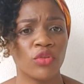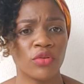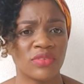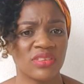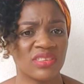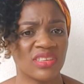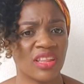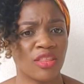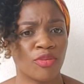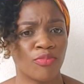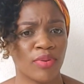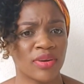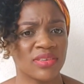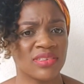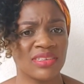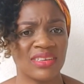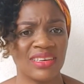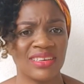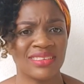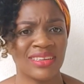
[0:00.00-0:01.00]
you notice that the
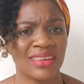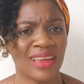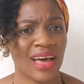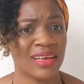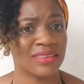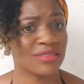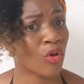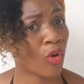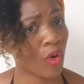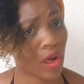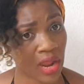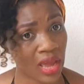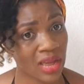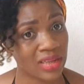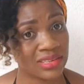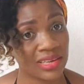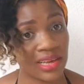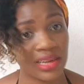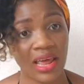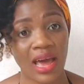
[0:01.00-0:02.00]
person isn't as
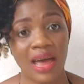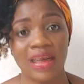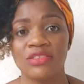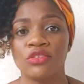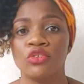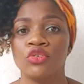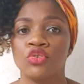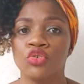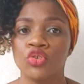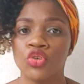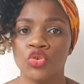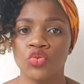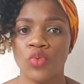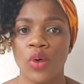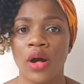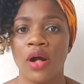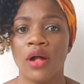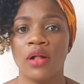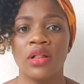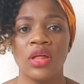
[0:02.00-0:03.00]
connected as
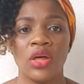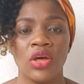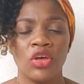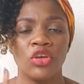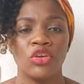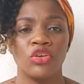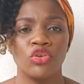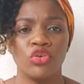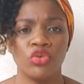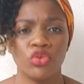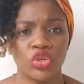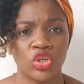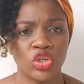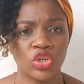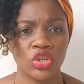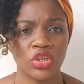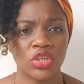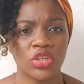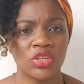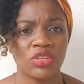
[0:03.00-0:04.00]
usual, you
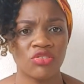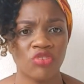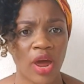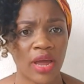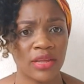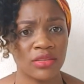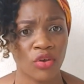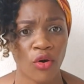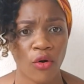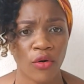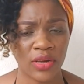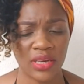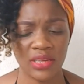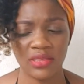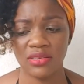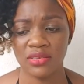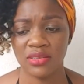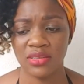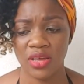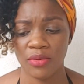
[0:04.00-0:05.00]
should try
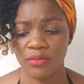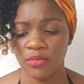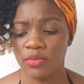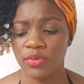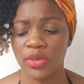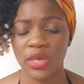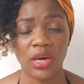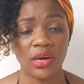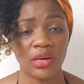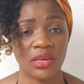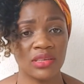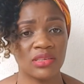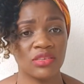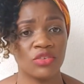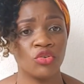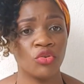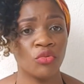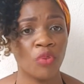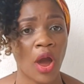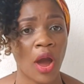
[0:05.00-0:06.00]
talking to them,
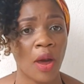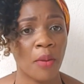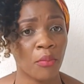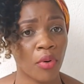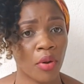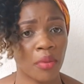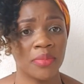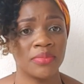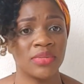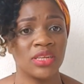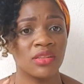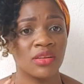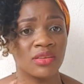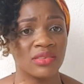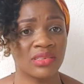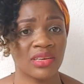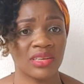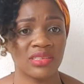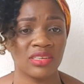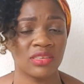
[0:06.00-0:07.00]
because you are probably
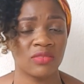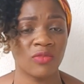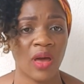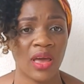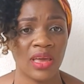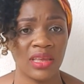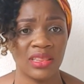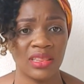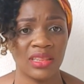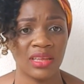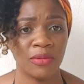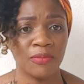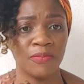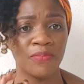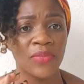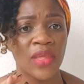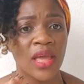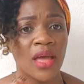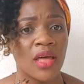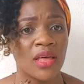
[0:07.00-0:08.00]
not satisfying them
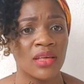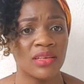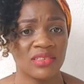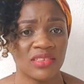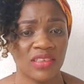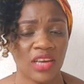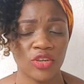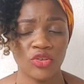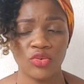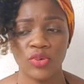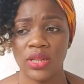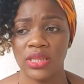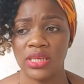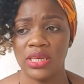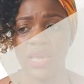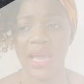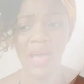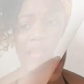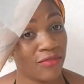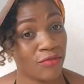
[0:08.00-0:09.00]

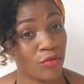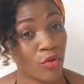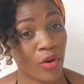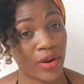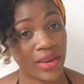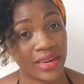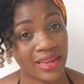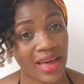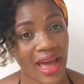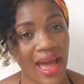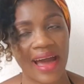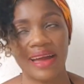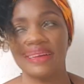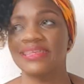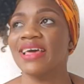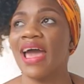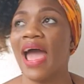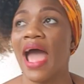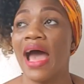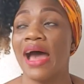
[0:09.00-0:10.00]
sexually. If you're in the
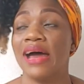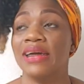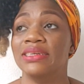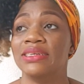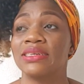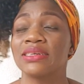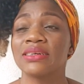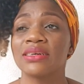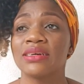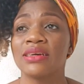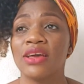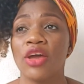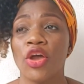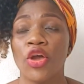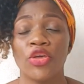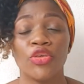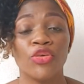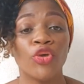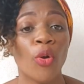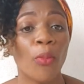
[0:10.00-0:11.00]
act and
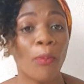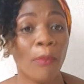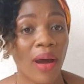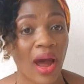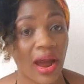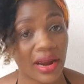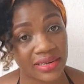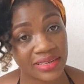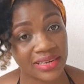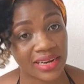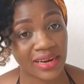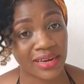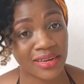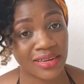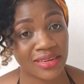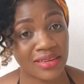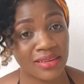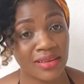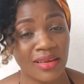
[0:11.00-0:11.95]
your partner,